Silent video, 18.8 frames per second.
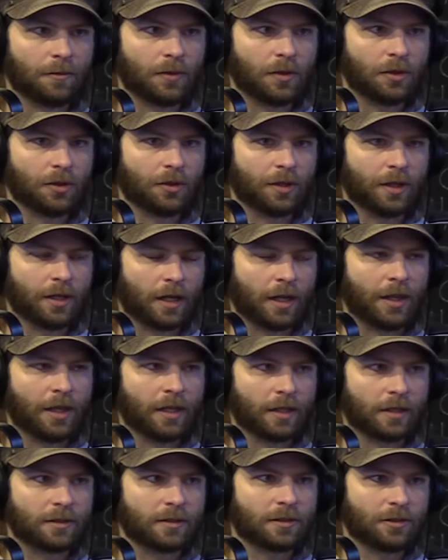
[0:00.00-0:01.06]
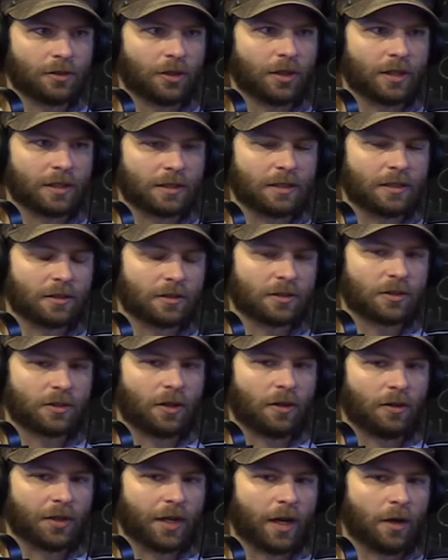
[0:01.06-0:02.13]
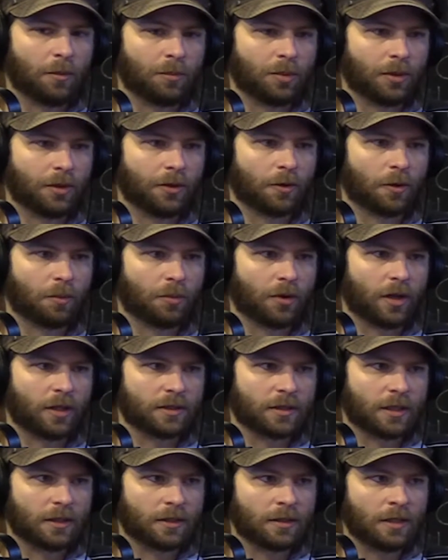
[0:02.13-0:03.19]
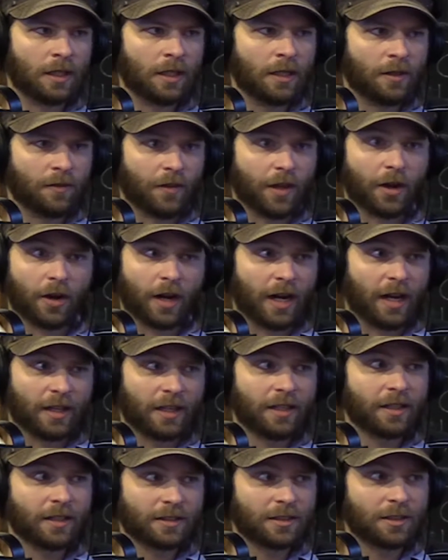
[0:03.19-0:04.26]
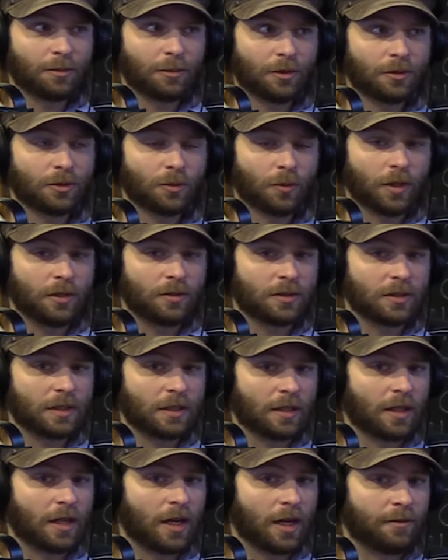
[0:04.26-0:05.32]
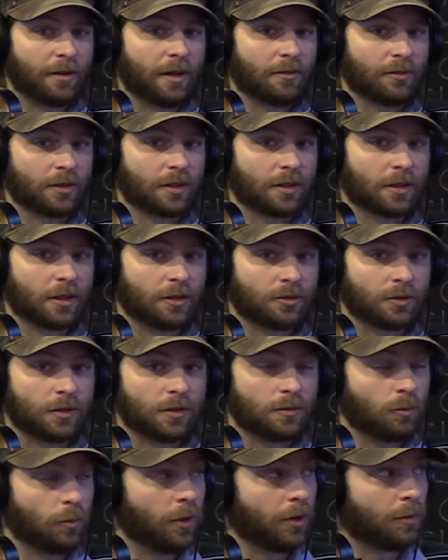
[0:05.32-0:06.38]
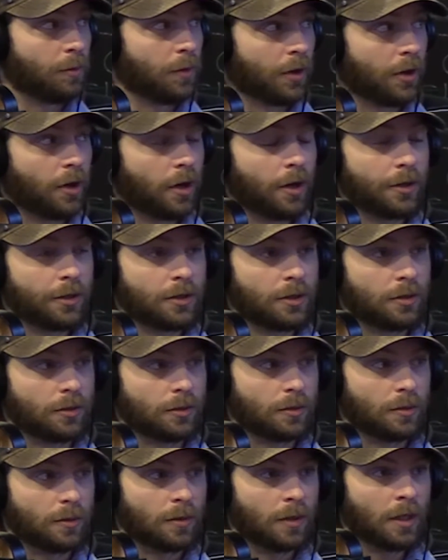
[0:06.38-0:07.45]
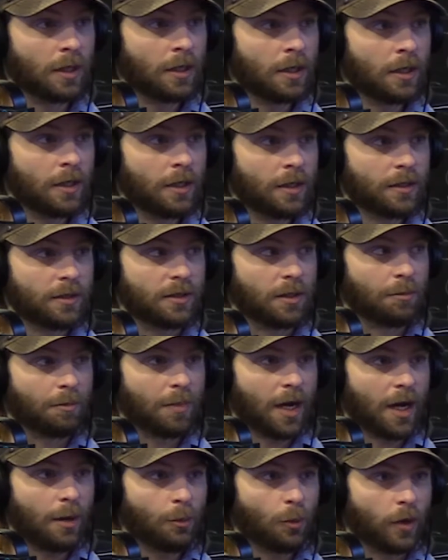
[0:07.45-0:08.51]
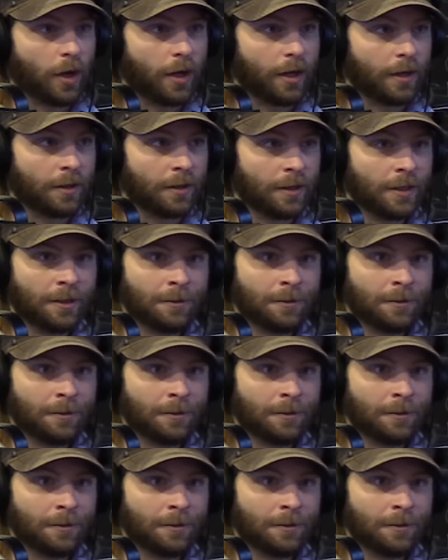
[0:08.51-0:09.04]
You're going to see a stalled out political process there, and I think that's similar to what you see in a lot of African countries. With regard to Zimbabwe,